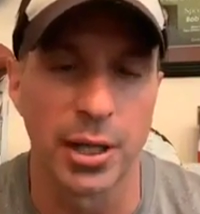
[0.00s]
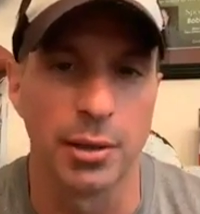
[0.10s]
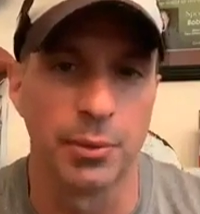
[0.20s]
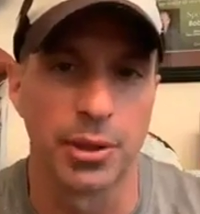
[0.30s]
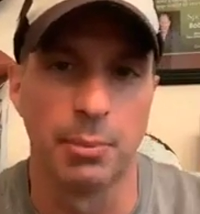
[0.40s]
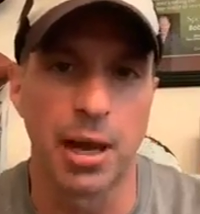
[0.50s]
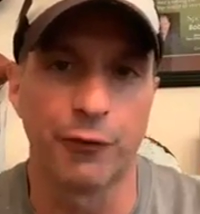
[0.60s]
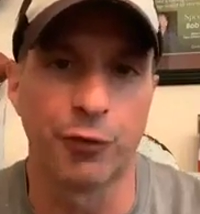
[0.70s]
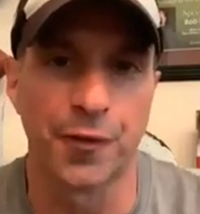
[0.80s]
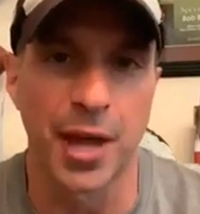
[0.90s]
It, and the
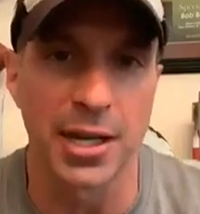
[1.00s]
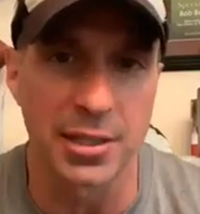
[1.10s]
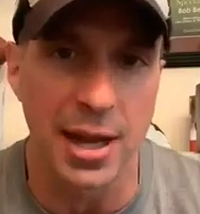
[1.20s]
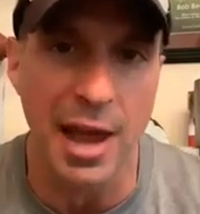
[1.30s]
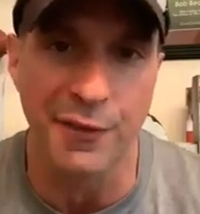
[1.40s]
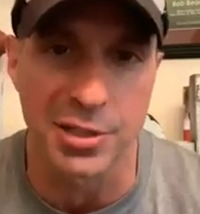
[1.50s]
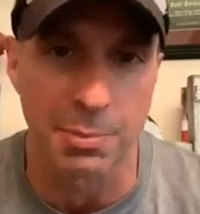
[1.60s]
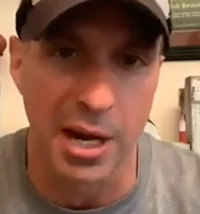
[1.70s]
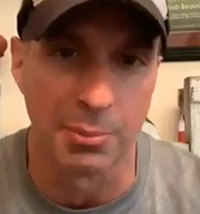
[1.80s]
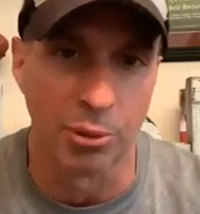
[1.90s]
metaphor for that is life
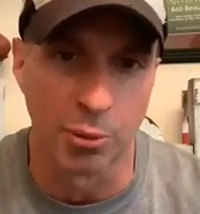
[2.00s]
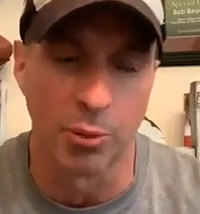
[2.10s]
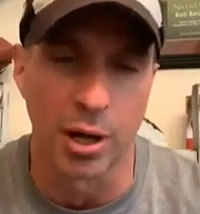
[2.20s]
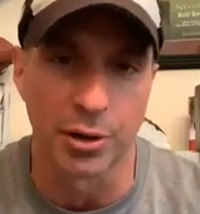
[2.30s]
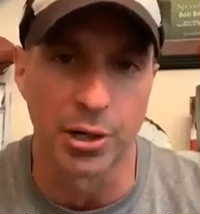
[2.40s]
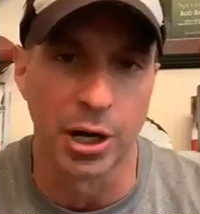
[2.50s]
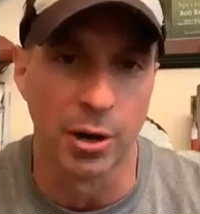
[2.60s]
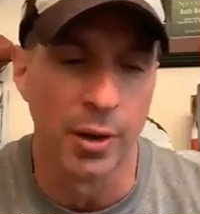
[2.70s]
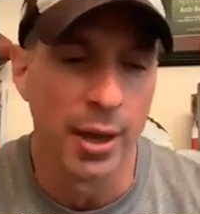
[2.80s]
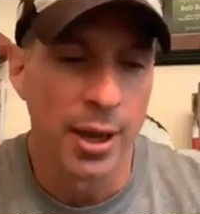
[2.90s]
is a pot of boiling water, you
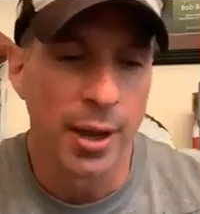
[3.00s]
know.